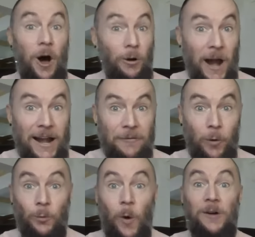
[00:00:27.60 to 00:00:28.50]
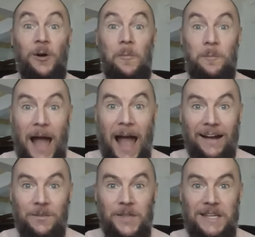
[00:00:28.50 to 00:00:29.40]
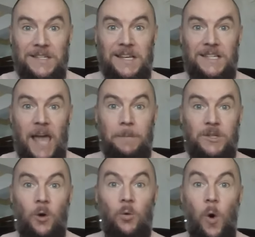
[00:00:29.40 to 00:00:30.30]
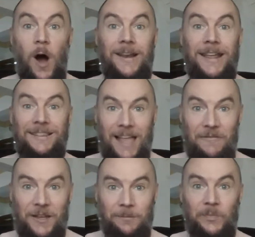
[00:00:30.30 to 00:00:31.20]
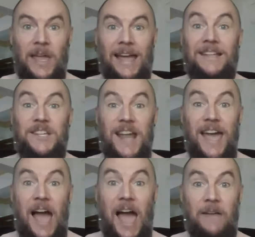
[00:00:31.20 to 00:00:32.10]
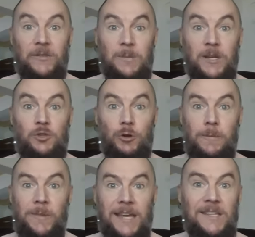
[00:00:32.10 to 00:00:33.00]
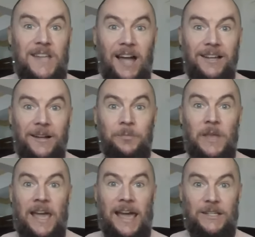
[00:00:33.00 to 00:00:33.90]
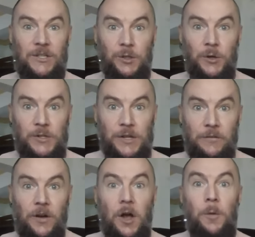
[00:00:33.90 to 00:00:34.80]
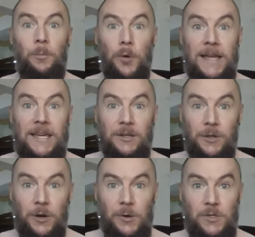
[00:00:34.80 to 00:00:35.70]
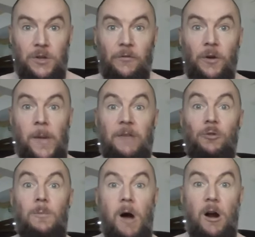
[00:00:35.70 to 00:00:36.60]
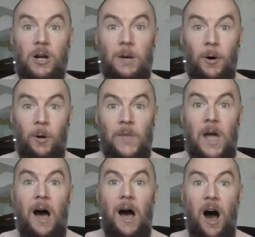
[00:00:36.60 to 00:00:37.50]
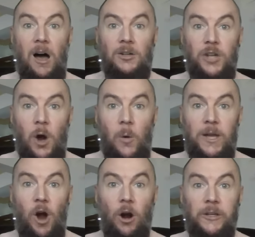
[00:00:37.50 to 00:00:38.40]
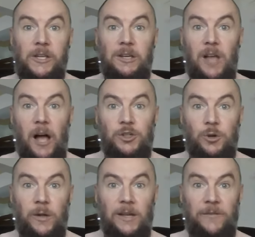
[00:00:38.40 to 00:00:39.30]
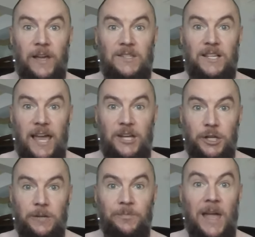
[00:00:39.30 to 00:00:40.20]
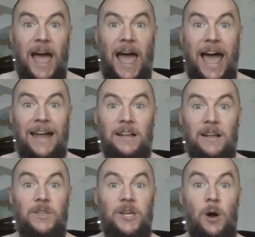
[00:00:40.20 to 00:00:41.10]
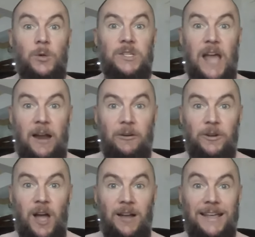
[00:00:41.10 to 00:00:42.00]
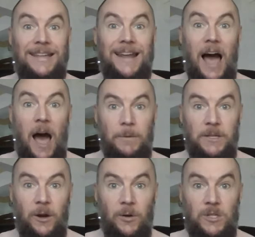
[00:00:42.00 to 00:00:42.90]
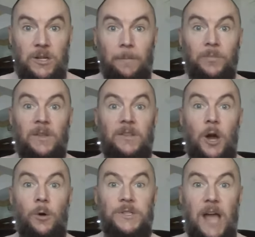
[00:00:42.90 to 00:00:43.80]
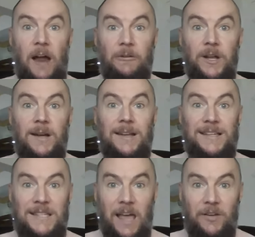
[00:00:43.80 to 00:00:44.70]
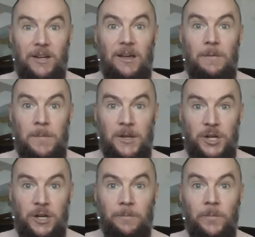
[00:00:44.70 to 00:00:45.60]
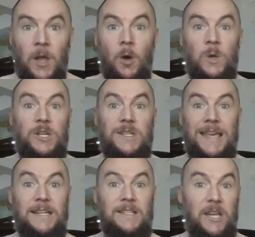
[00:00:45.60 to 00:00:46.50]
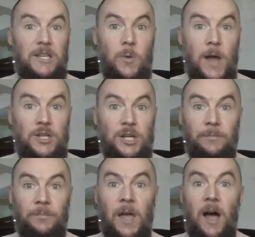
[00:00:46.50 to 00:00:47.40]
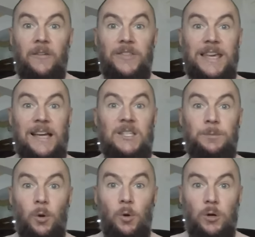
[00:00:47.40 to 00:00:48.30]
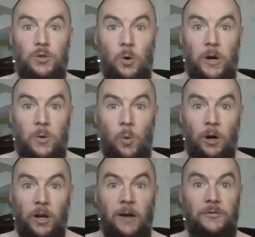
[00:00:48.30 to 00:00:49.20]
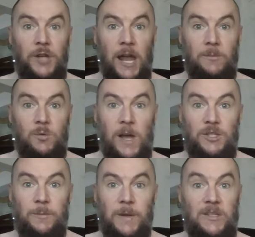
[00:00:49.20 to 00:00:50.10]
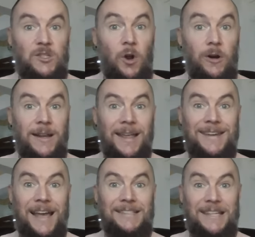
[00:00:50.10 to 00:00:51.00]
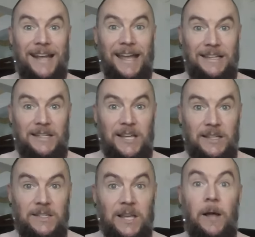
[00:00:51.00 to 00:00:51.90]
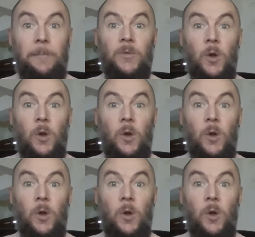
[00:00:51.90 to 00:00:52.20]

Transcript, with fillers: All right, everyone, welcome back. This is episode 111 and today I have some extremely exciting, exclusive, breaking news from a remarkable, ongoing archaeological investigation at the Osireion in Abydos, the Osireion 7 mission, which is a continuation of the exploratory work of James Westerman, started in 1986,